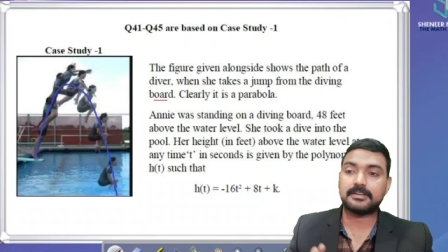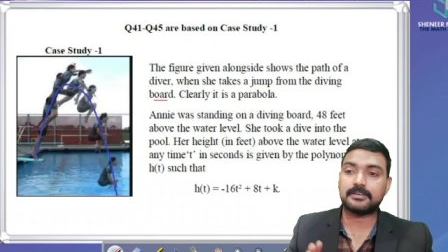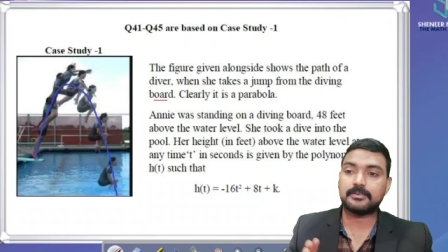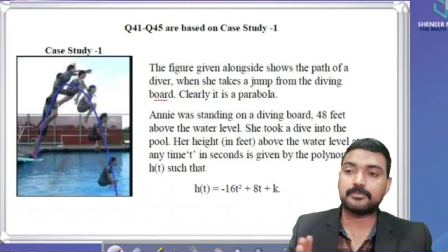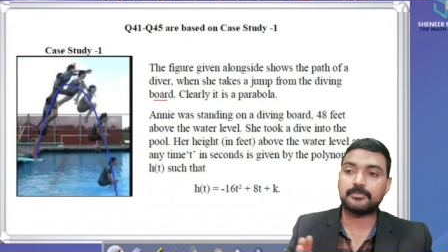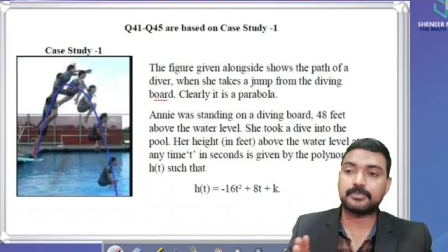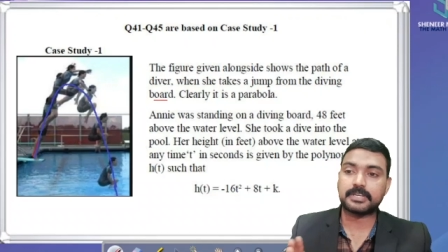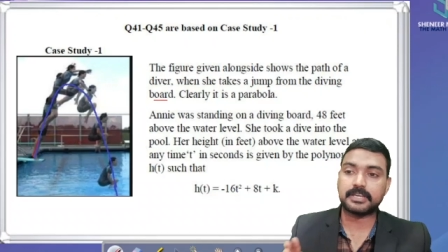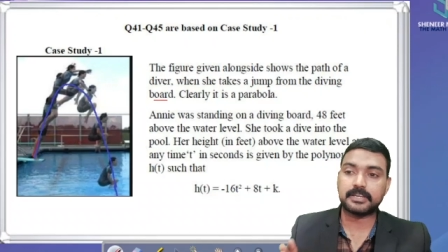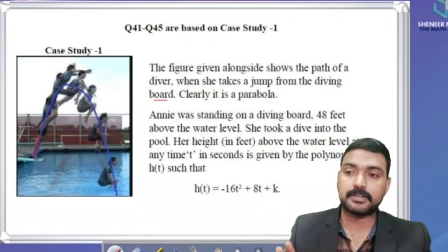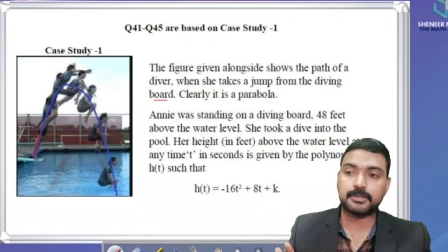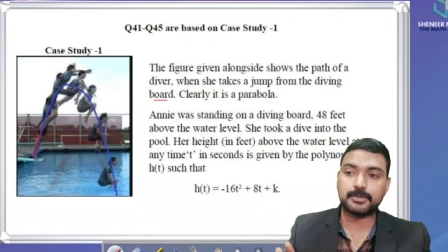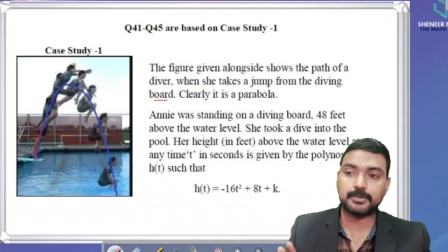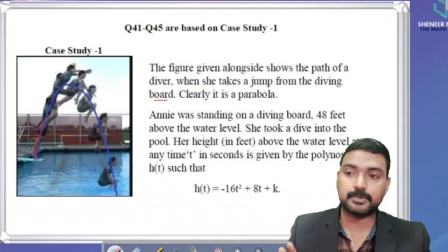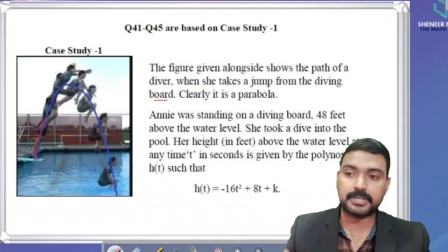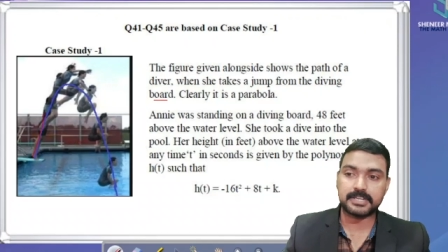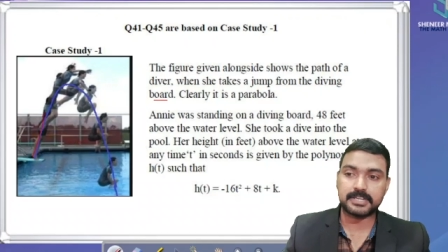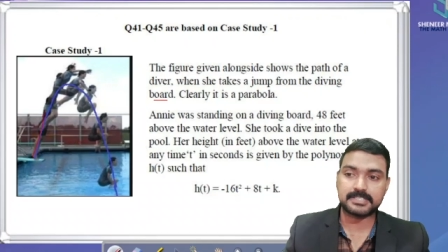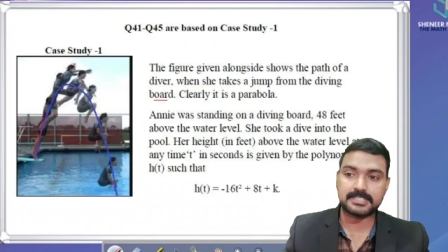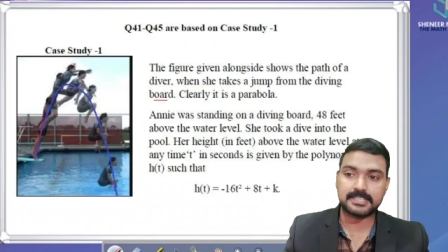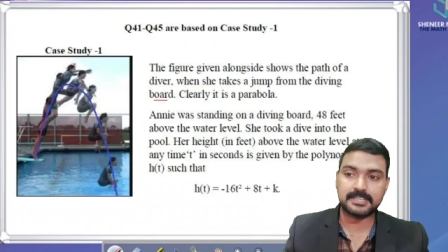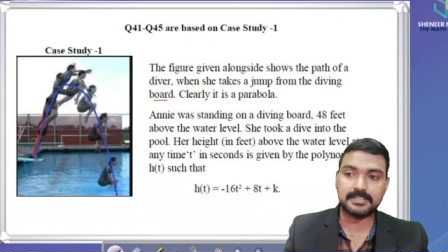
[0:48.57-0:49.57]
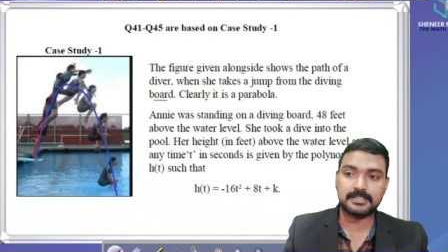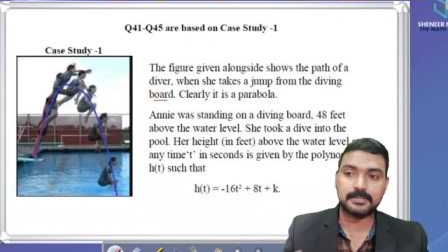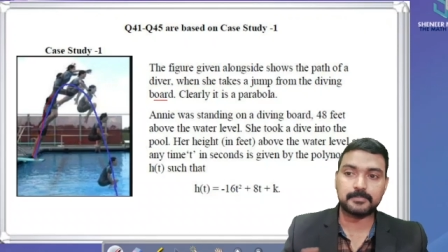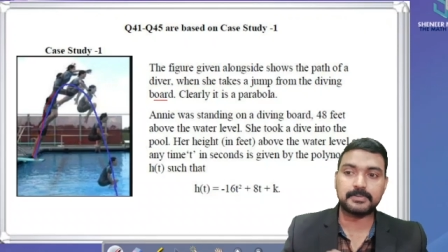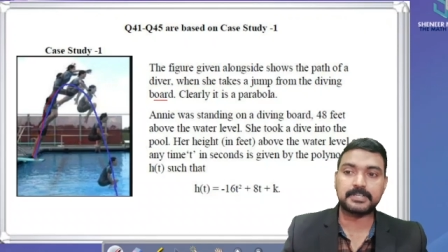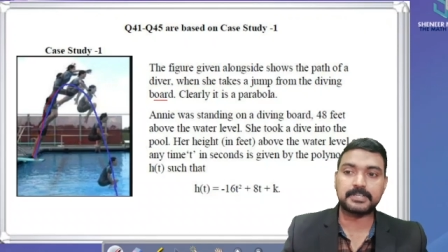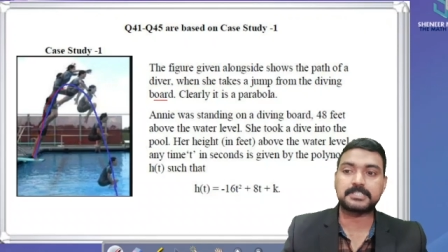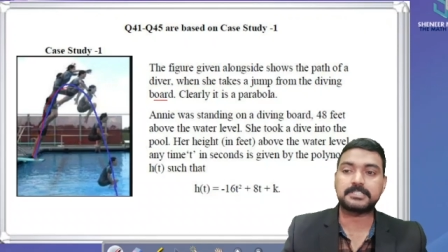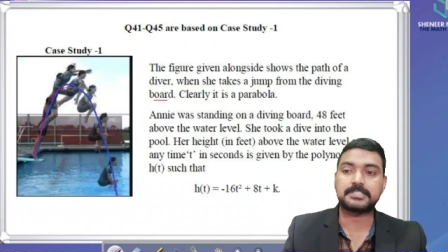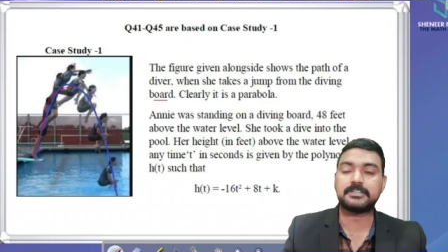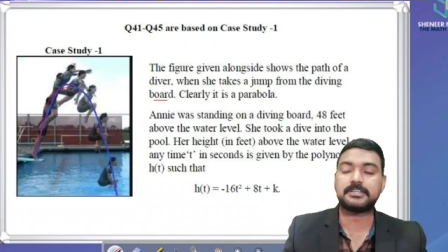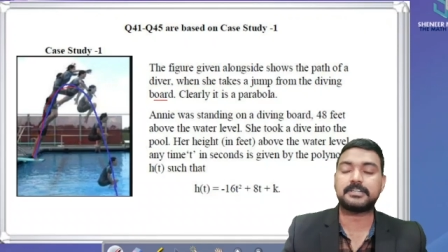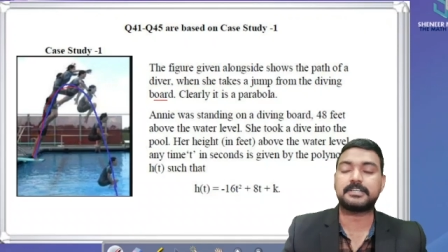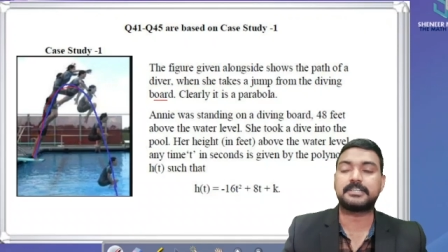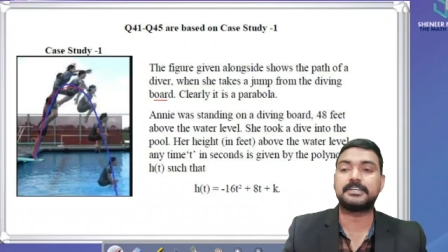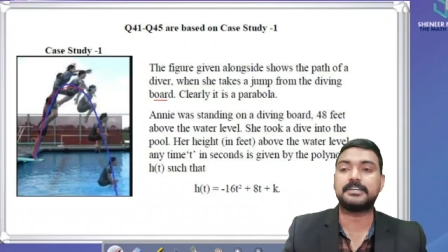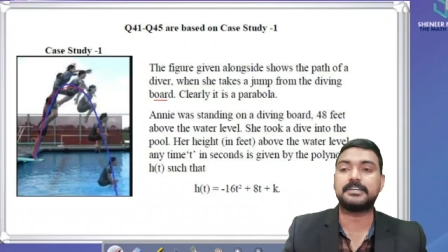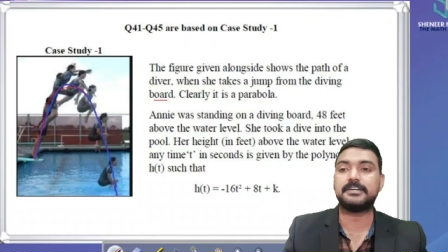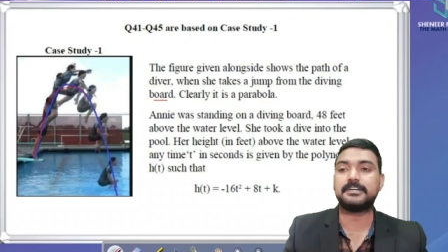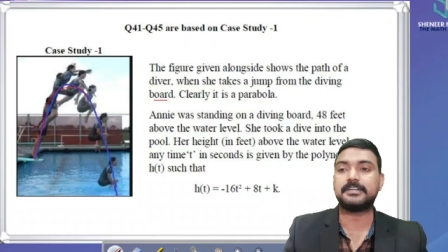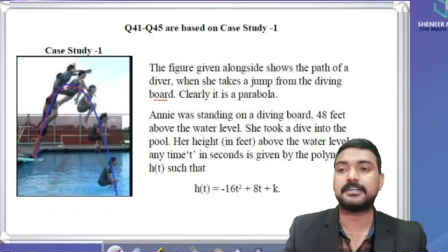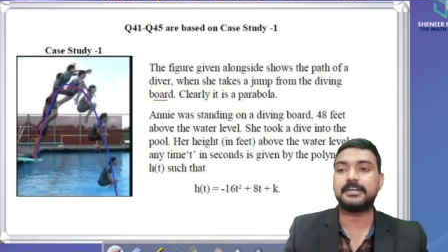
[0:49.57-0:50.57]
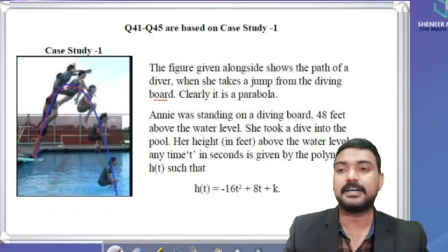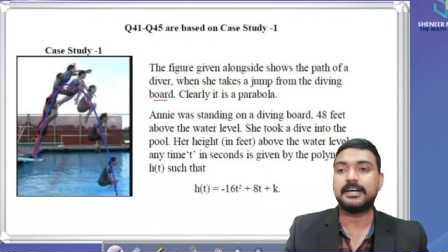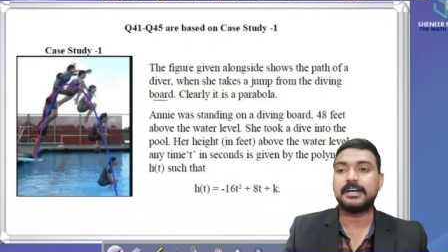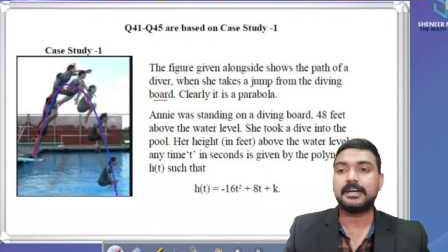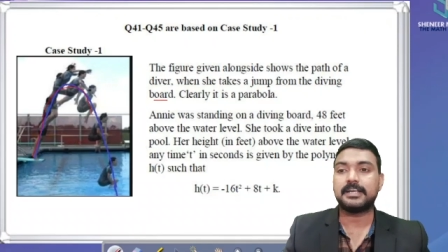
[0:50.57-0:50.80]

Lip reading: you can see the picture here.